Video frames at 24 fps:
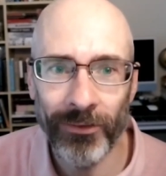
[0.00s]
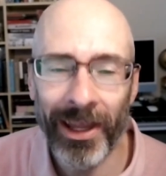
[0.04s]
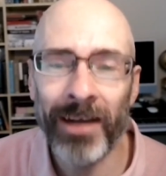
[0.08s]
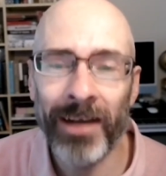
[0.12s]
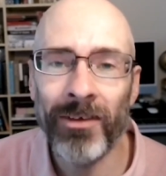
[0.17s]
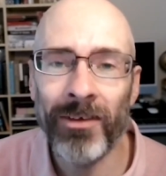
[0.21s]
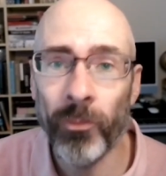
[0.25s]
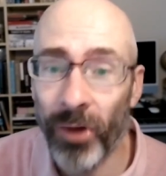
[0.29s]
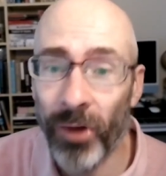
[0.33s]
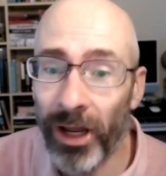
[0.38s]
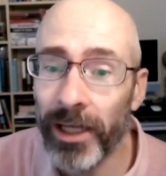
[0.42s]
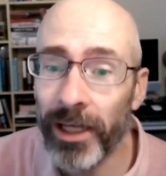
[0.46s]

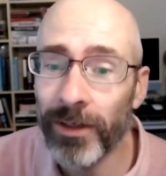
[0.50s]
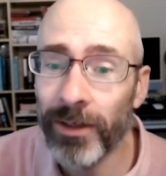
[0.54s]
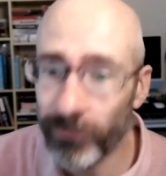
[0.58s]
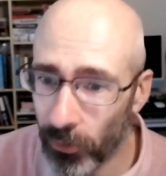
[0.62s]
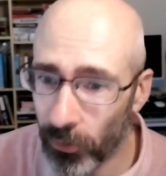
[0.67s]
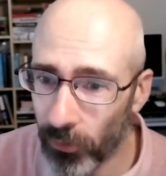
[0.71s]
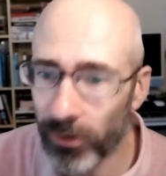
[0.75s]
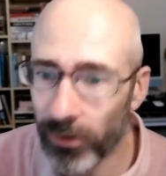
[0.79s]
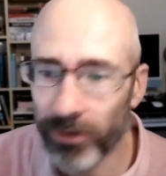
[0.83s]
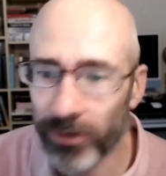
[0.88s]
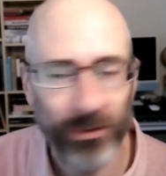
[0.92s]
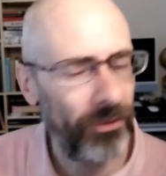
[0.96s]
That's why, of
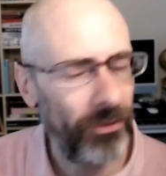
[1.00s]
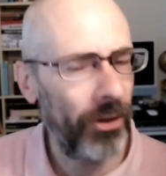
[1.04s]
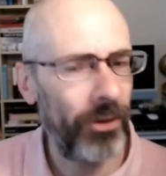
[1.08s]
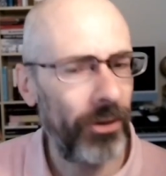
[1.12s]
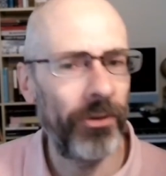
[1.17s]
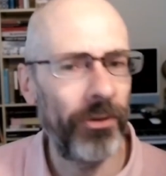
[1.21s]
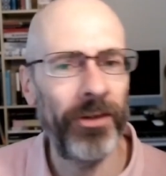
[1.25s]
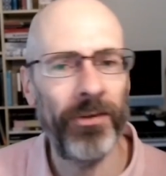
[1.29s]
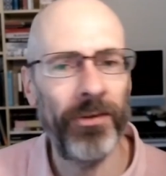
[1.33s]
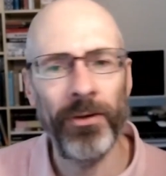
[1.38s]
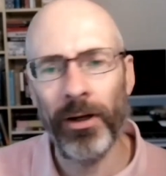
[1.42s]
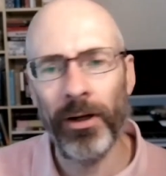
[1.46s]
course,
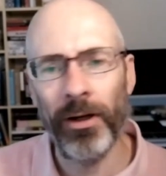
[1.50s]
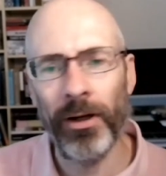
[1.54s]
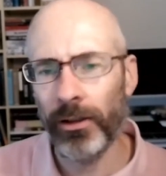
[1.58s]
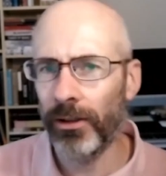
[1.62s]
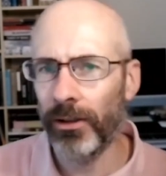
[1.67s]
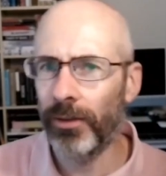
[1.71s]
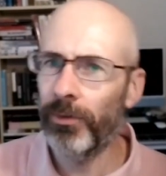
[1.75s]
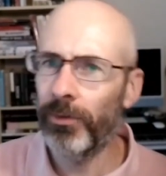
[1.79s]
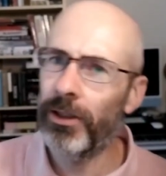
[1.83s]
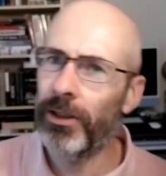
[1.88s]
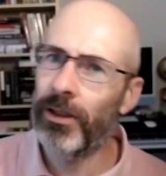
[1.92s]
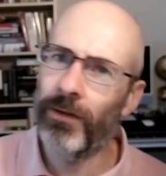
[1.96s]
it's not
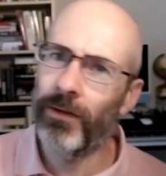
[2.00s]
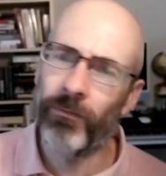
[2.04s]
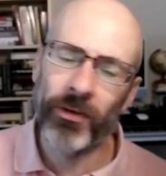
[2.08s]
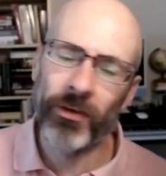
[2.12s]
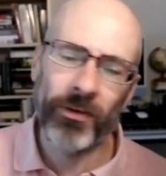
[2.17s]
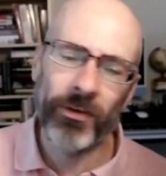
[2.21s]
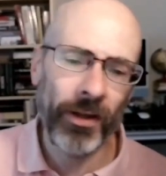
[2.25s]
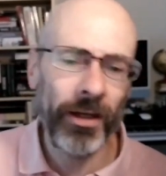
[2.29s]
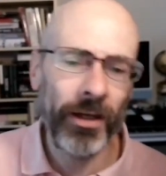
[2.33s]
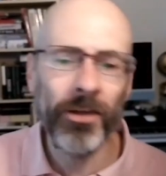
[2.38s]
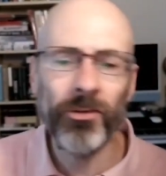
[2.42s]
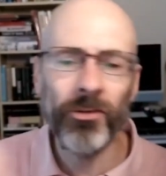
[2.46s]
going to be an
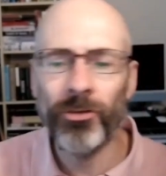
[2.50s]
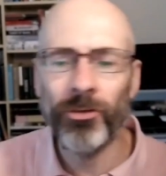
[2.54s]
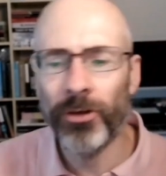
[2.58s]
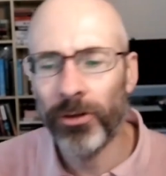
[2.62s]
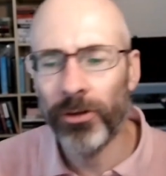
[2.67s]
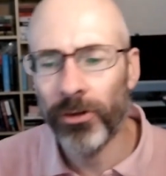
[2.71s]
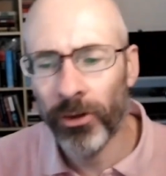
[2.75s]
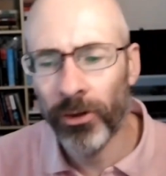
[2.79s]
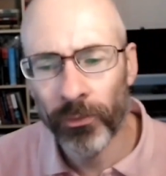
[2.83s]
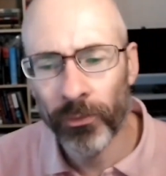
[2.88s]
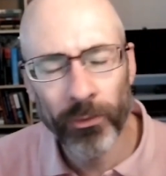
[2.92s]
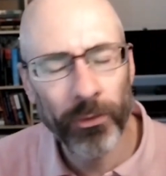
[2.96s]

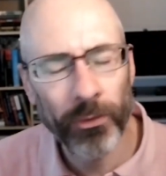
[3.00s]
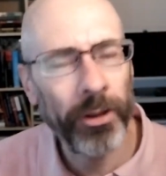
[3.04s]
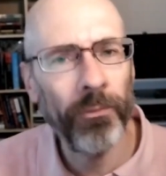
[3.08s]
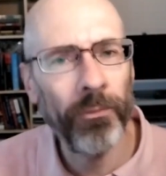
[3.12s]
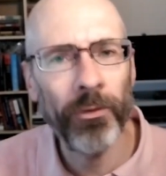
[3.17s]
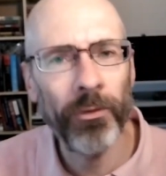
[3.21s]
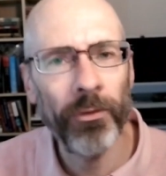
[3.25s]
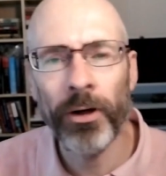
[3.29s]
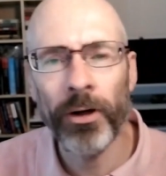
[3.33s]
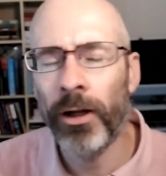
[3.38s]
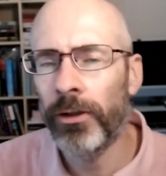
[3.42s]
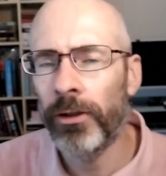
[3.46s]
invitation. Don't worry,
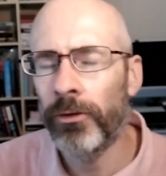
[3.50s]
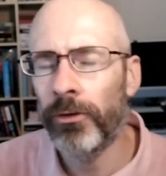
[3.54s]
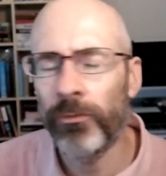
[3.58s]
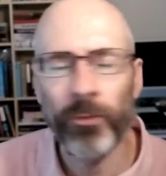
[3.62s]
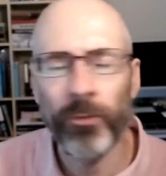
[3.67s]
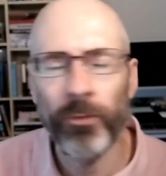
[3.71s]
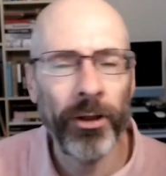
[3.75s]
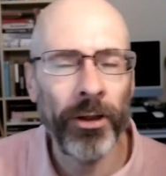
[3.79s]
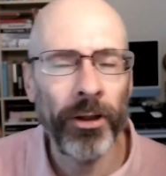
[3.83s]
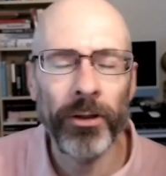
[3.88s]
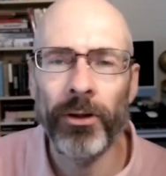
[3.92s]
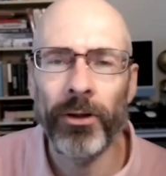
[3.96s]
we're not
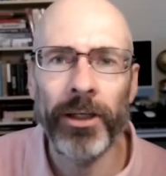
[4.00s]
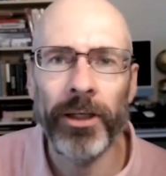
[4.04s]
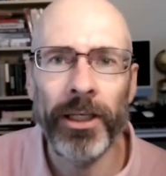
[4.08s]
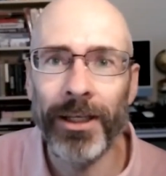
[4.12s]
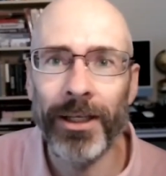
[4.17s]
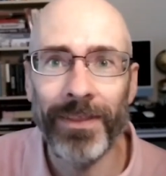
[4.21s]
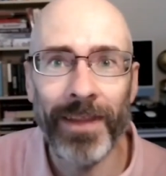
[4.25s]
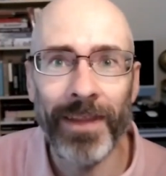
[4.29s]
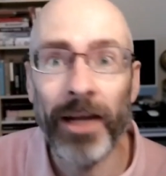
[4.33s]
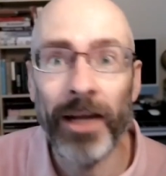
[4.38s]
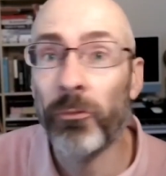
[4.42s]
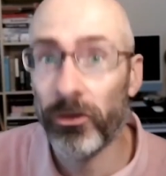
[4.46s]
looking
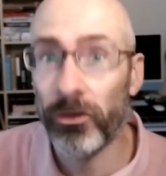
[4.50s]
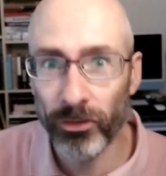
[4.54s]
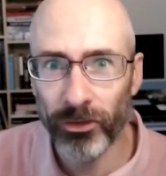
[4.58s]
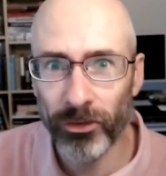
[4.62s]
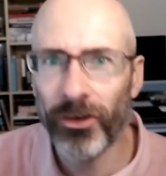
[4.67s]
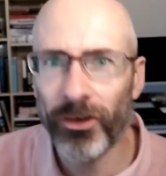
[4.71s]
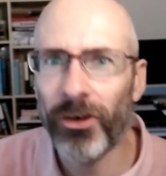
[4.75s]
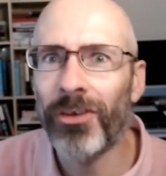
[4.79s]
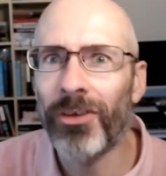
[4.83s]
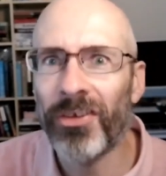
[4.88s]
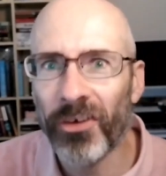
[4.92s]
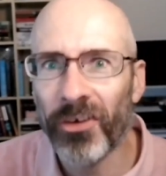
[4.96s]
at that. We're
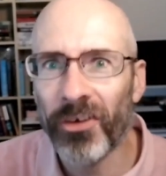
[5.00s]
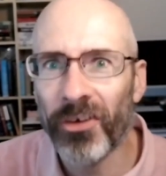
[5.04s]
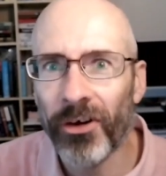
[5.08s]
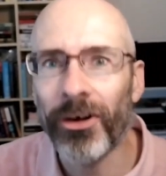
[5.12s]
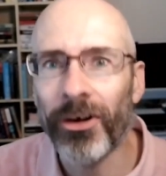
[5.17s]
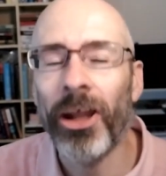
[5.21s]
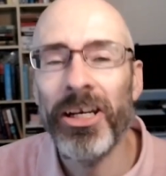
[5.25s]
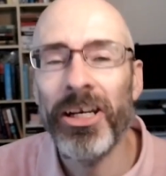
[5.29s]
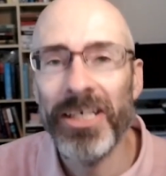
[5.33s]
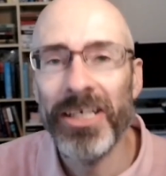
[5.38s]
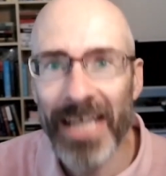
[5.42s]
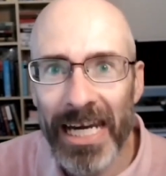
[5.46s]
just going to start
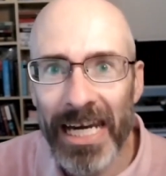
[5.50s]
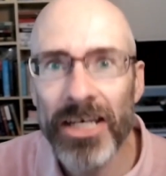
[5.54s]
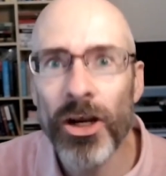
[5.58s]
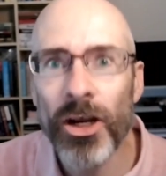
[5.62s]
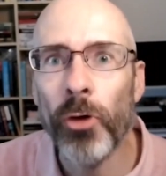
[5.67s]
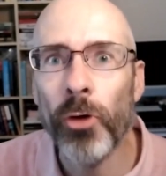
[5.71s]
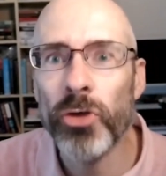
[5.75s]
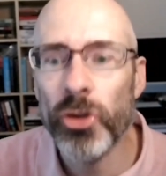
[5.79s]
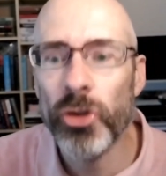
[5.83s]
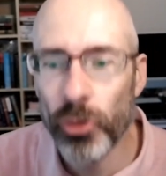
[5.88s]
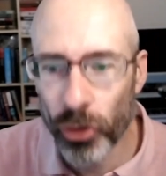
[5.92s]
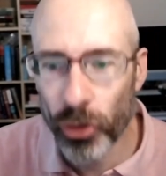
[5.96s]
a
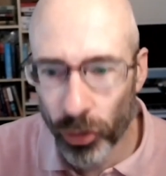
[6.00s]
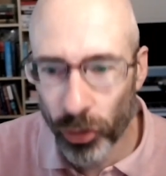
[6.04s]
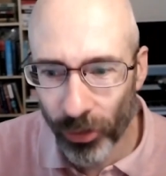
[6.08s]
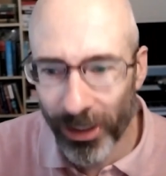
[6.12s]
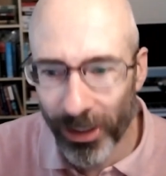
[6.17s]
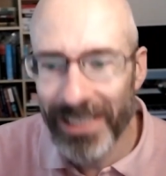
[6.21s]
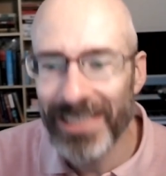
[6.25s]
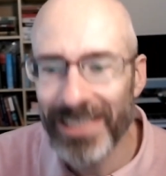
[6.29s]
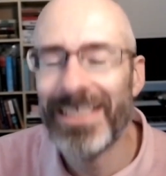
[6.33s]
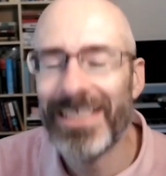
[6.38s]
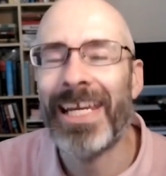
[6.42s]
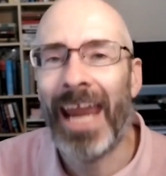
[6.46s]

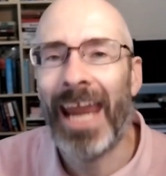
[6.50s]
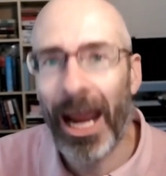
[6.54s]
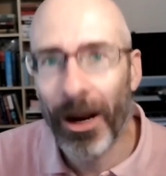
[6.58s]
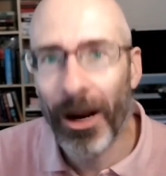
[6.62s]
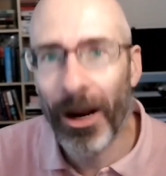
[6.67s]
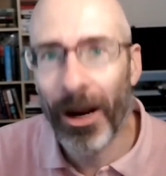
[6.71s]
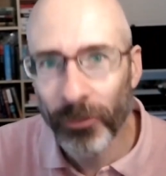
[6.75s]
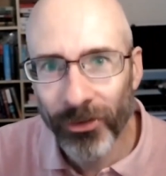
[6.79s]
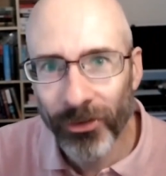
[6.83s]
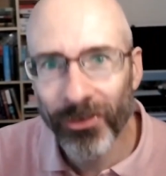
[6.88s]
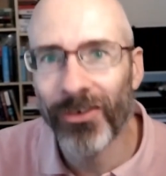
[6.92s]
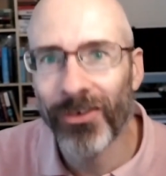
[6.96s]
NATO-Ukraine
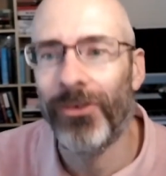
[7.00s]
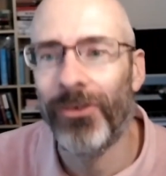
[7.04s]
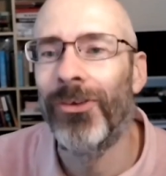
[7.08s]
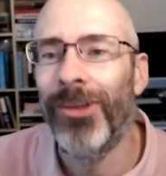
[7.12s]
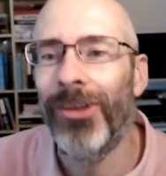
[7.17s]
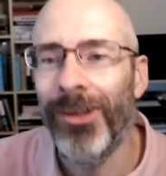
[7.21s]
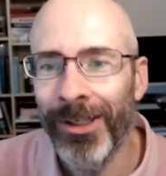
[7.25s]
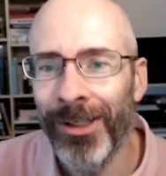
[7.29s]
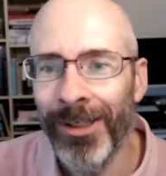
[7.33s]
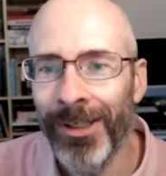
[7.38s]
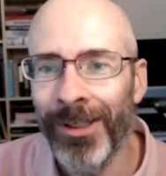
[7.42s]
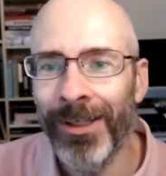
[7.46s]

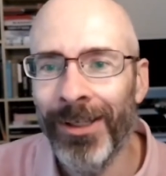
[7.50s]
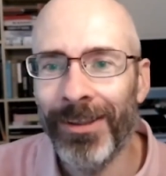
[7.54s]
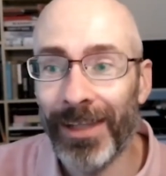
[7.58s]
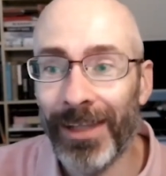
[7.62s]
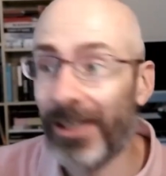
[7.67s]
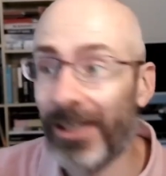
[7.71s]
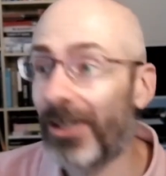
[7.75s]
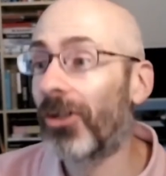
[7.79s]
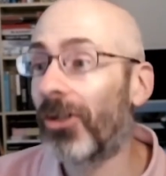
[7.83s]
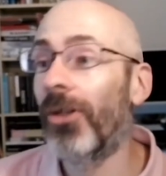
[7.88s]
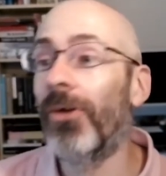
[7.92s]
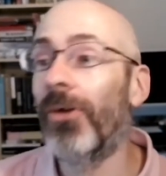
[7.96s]
Council
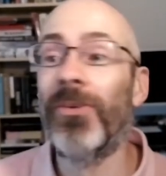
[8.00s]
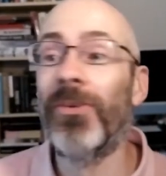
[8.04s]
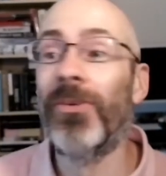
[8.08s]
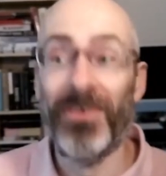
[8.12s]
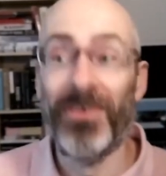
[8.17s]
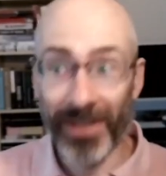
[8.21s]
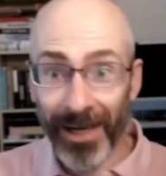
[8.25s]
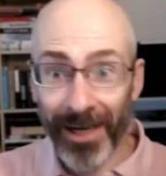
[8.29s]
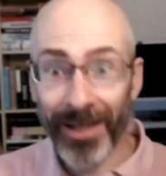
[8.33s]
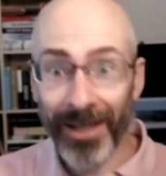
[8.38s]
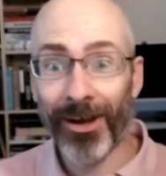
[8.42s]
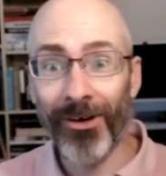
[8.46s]
that includes
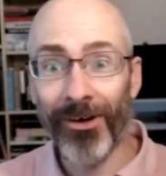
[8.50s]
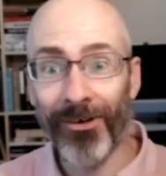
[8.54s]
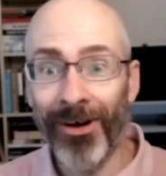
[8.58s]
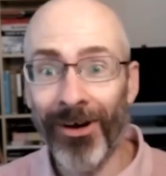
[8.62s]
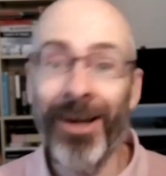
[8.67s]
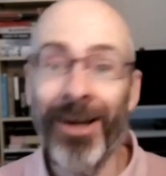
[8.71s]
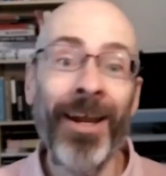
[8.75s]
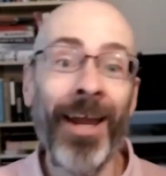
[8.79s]
NATO